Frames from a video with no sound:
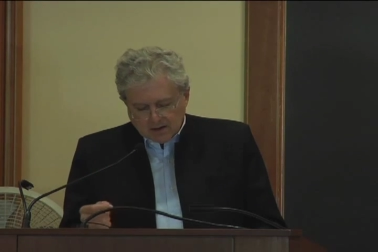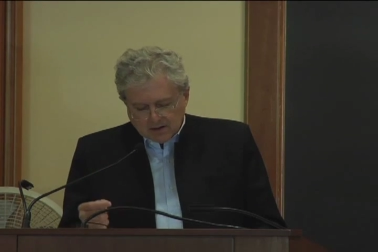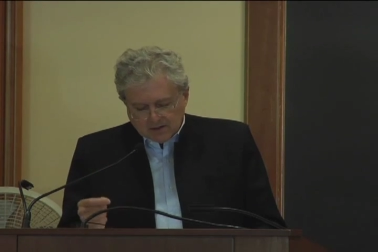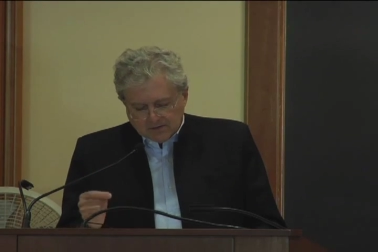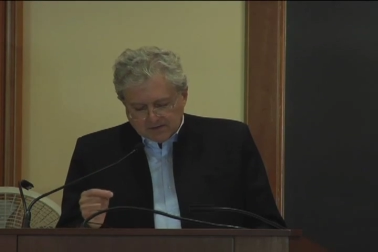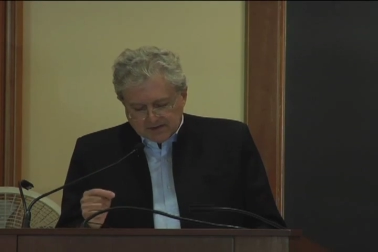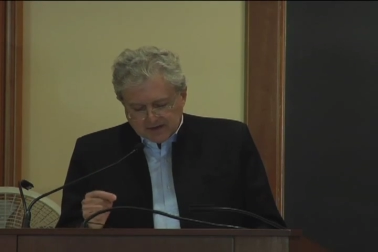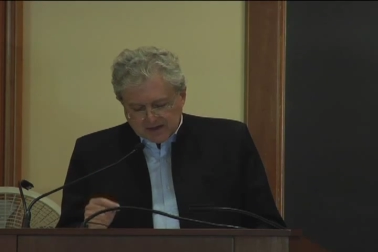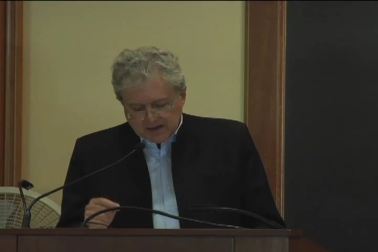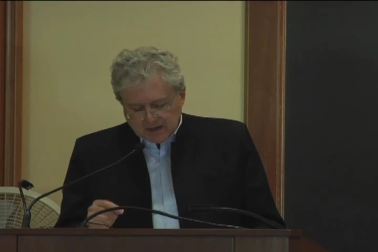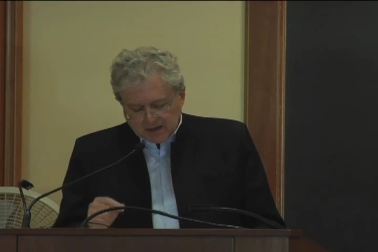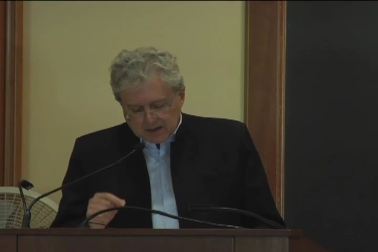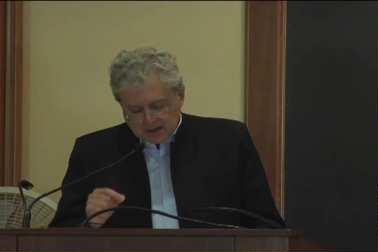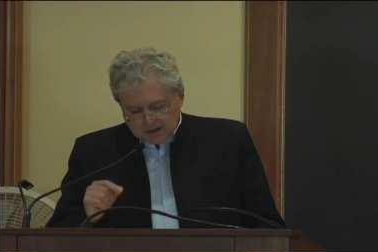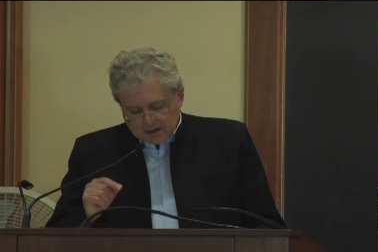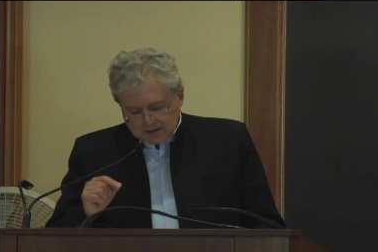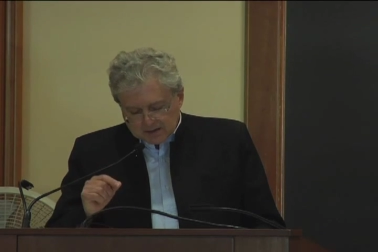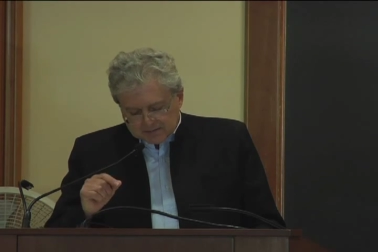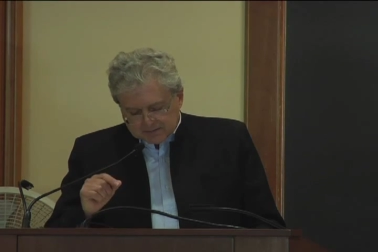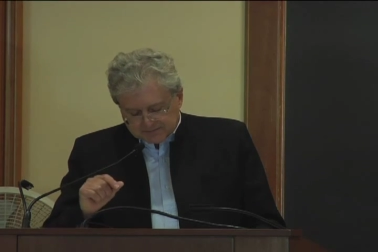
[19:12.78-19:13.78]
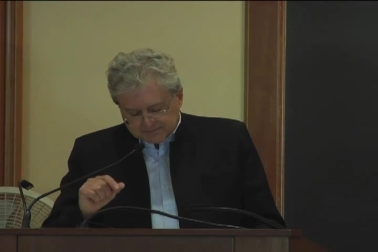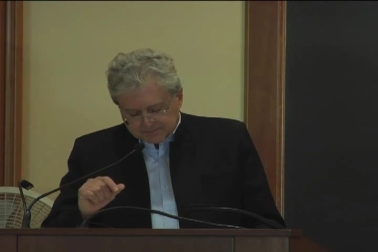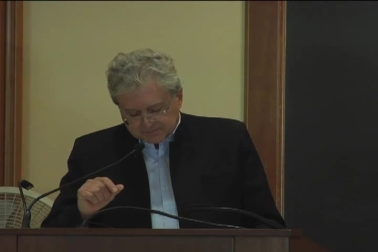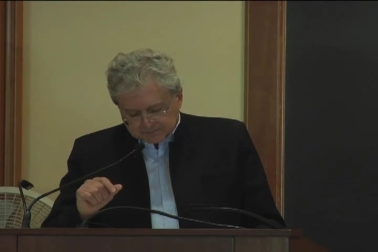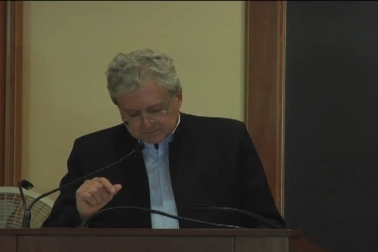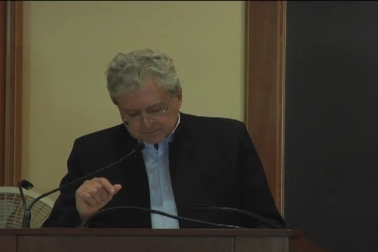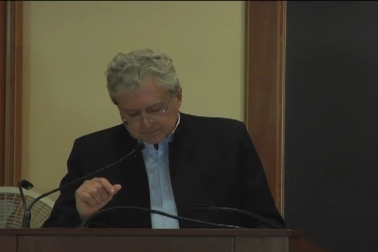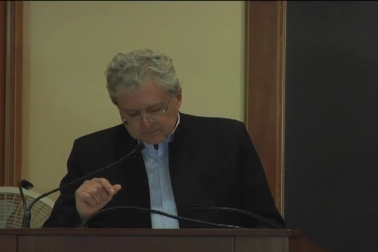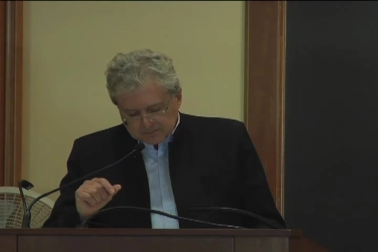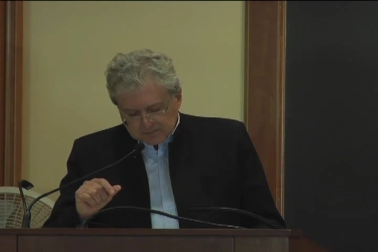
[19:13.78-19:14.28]
The
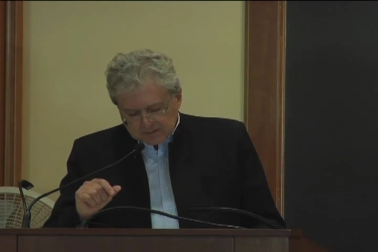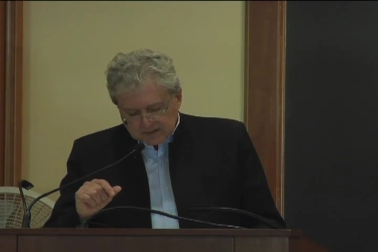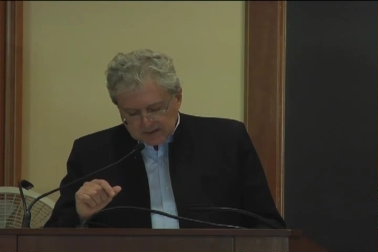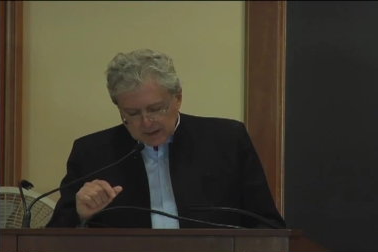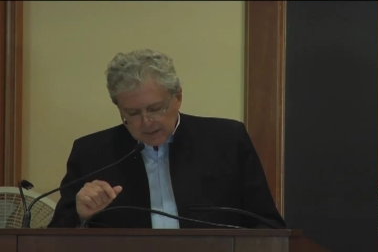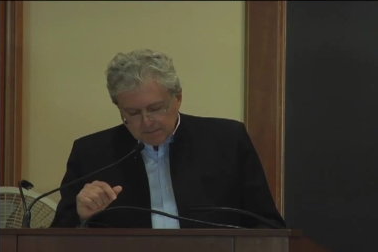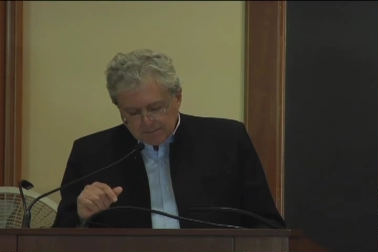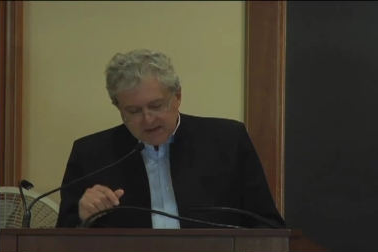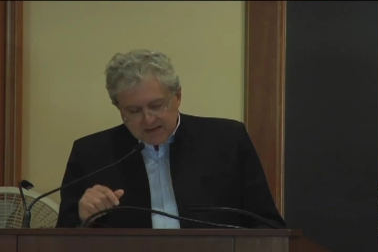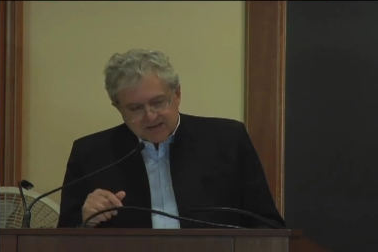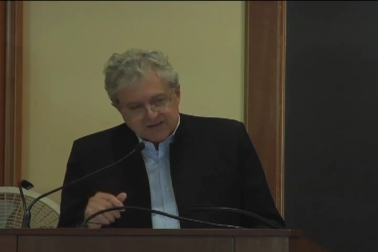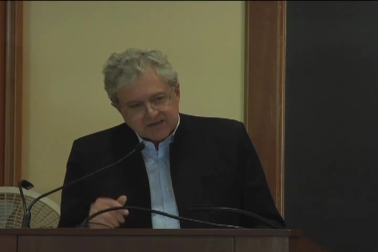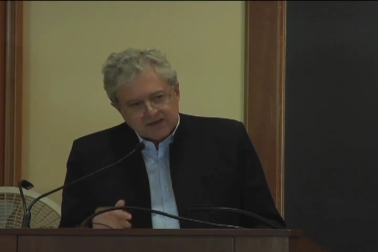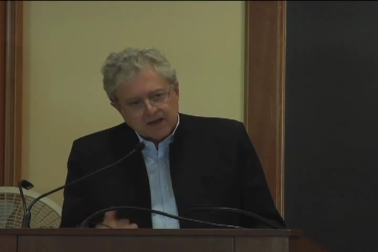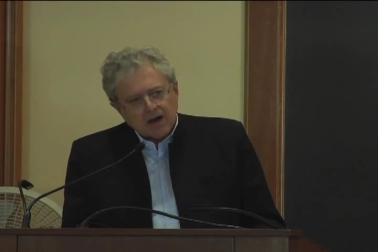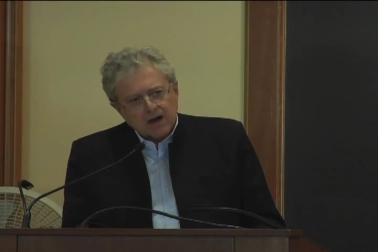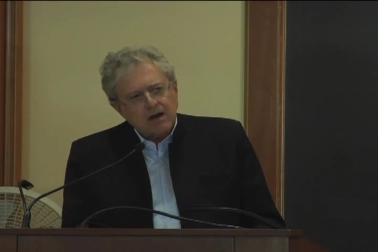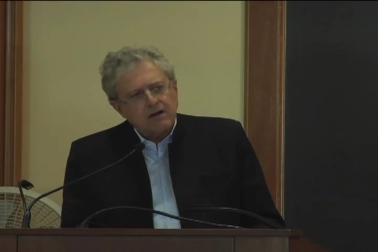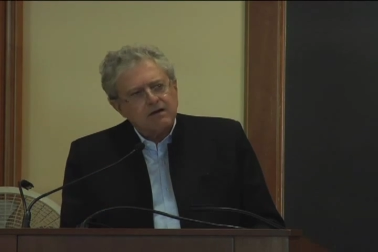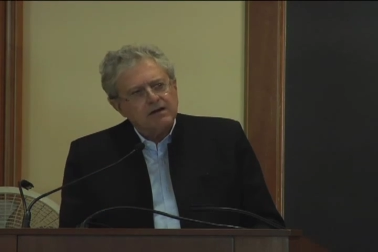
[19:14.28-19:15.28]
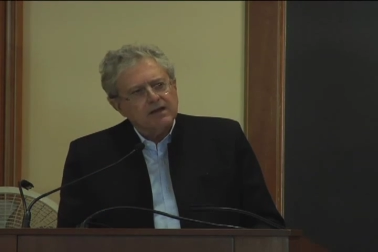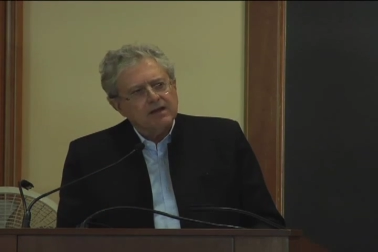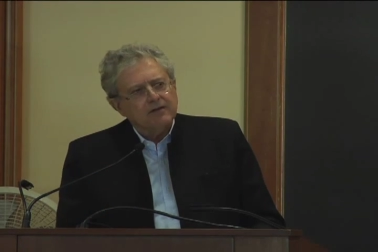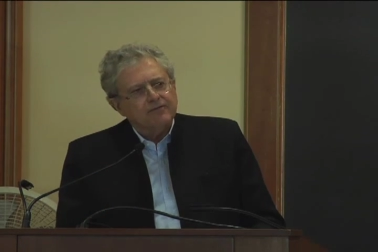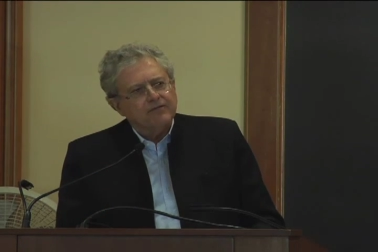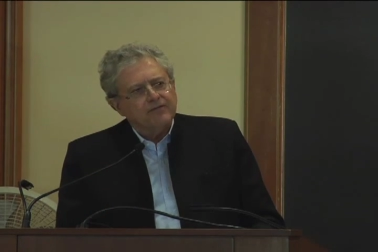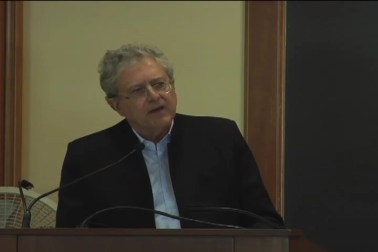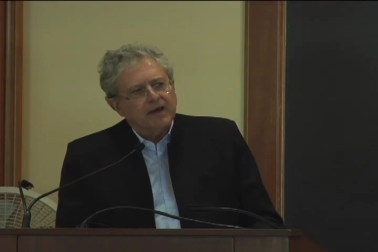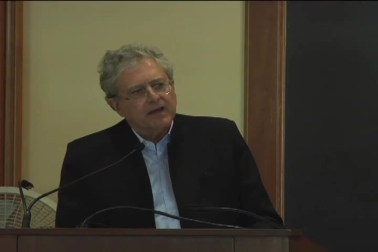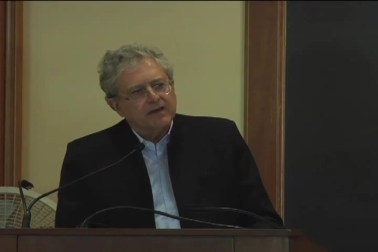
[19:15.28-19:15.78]
bizarre
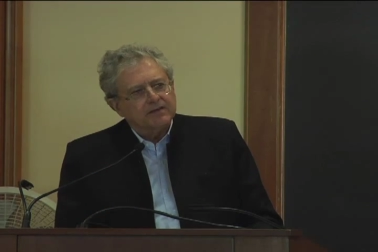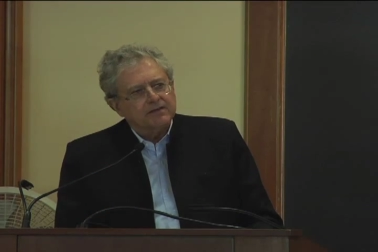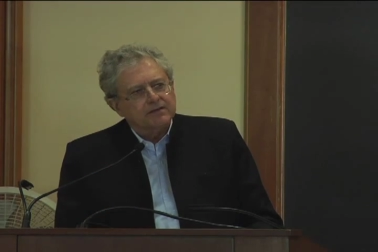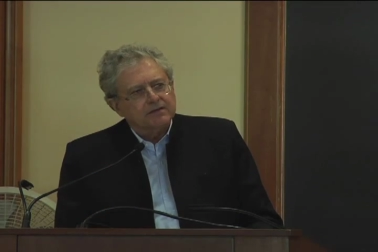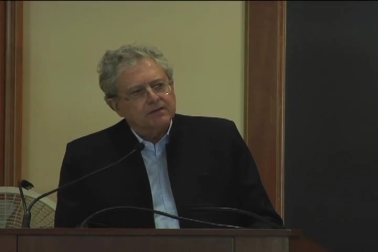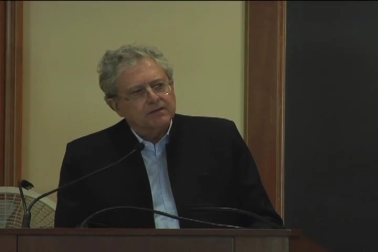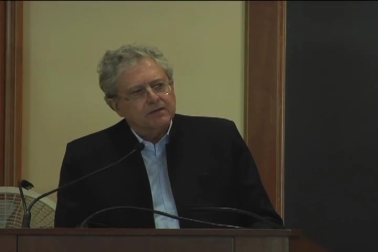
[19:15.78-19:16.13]
effect